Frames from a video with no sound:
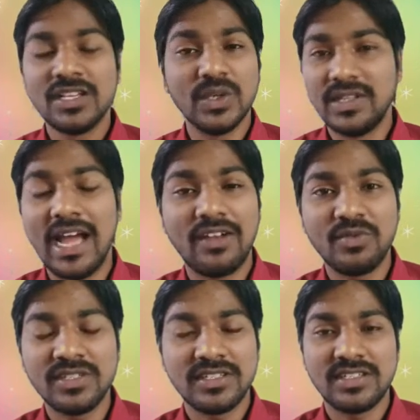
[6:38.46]
so that
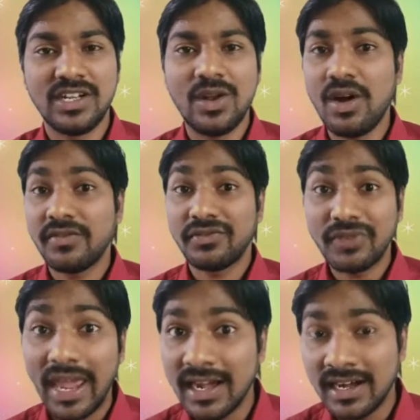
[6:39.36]
was not
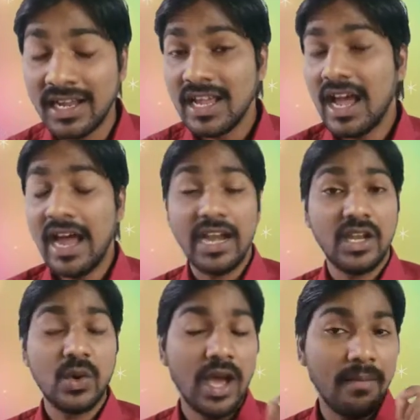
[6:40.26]
fair, and
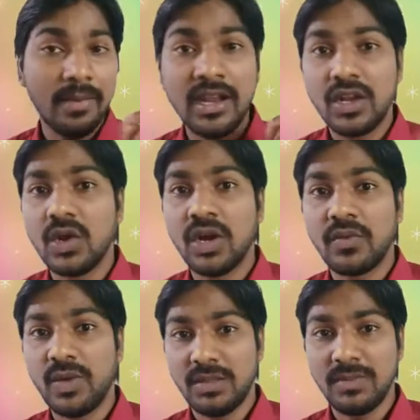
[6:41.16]
you have been
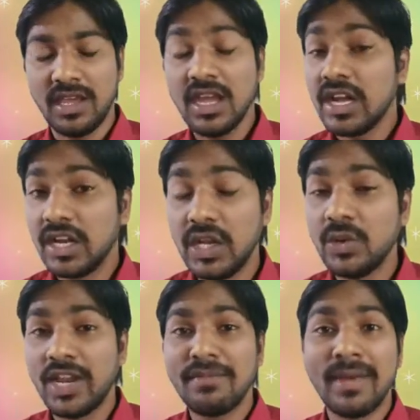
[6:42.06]
not with me
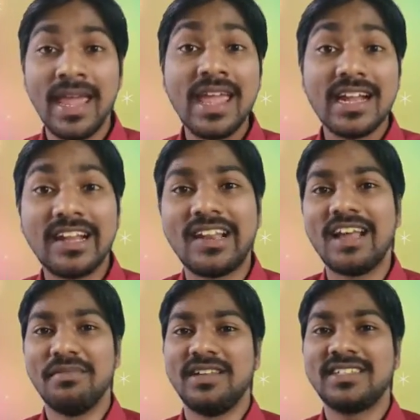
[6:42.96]
during my
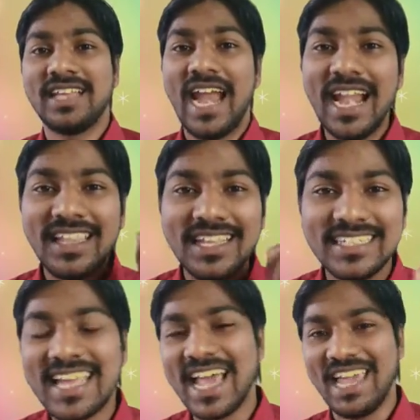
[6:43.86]
troubles. At the
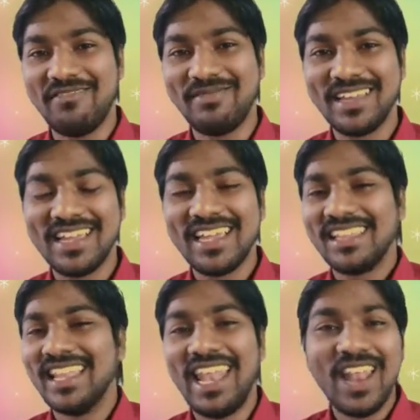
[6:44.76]
time,
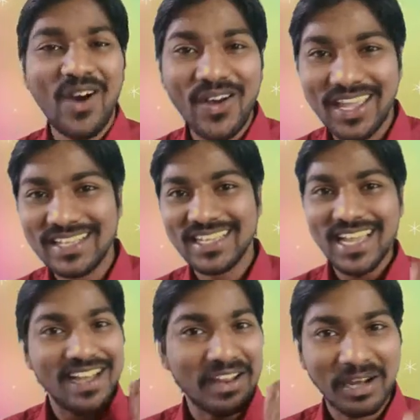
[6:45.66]
the Lord is
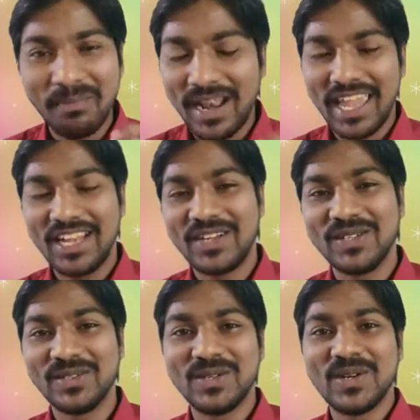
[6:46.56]
replying
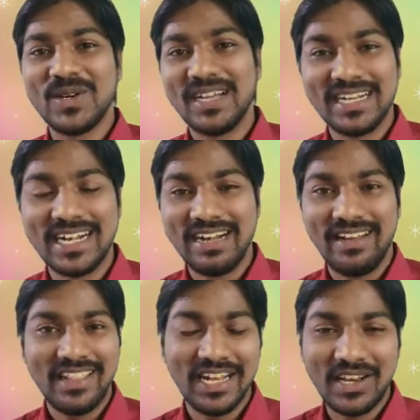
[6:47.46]
to her
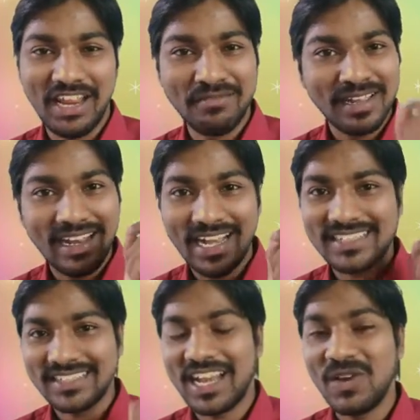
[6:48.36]
in a dream.
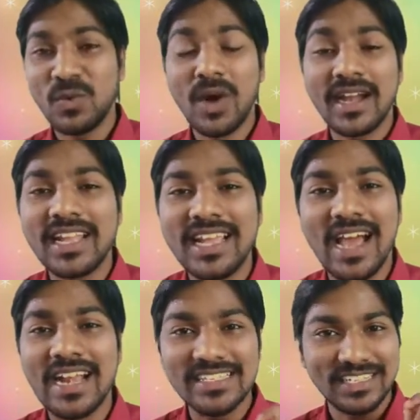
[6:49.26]
Let's read what
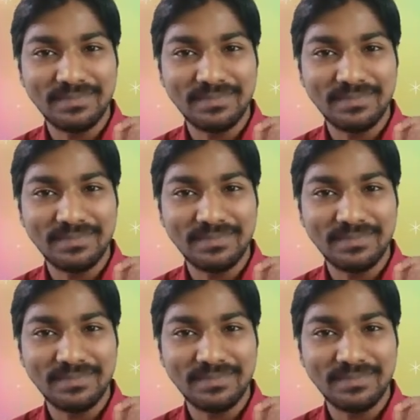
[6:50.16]
God is